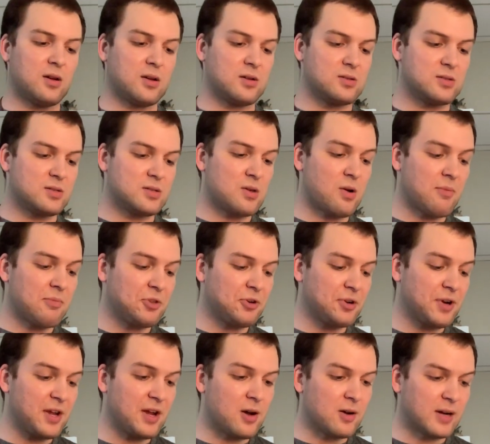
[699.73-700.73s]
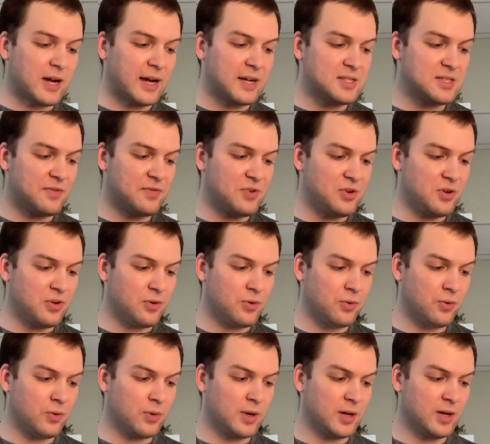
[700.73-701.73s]
So I'm learning all kinds of
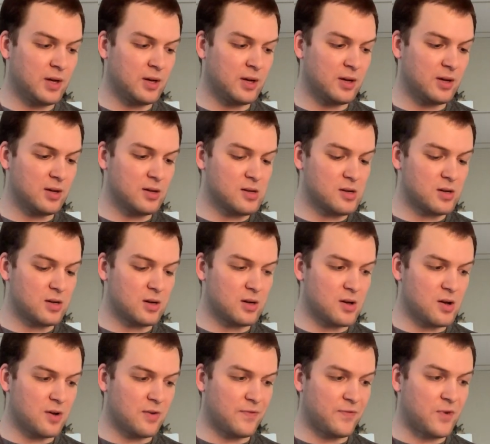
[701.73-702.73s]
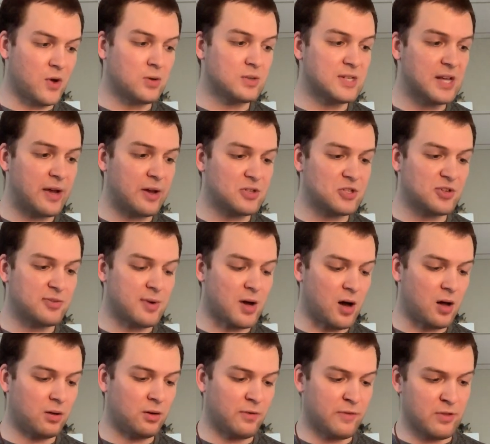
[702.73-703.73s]
new folk tales from
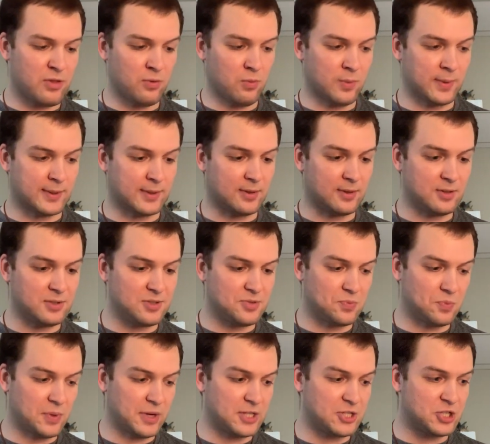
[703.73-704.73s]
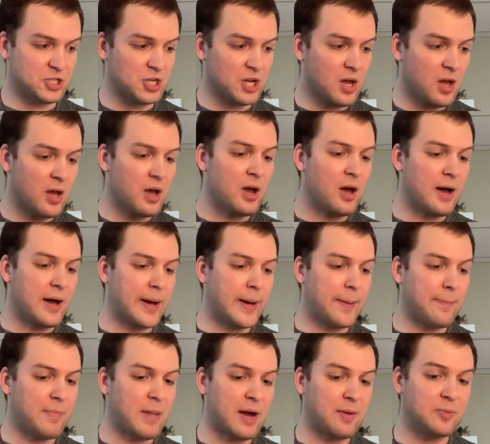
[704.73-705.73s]
all over the world, which
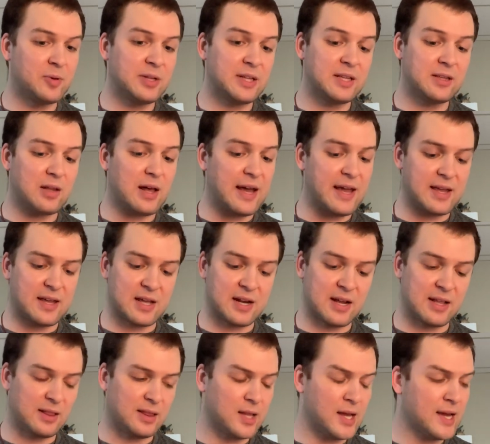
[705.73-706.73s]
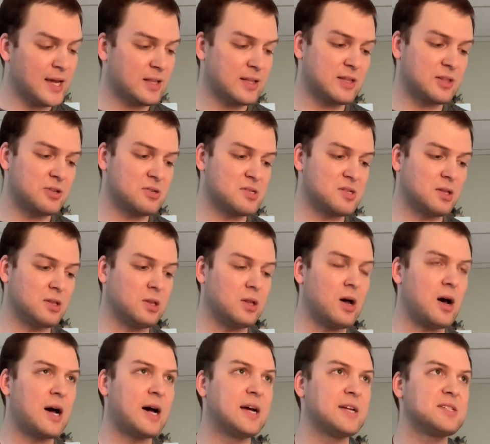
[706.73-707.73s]
I really like. And I like that there's a
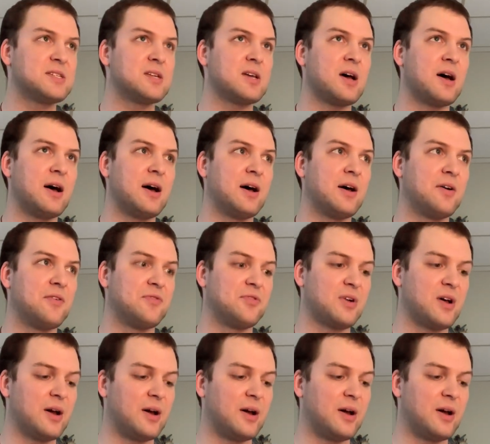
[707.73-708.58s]
lot of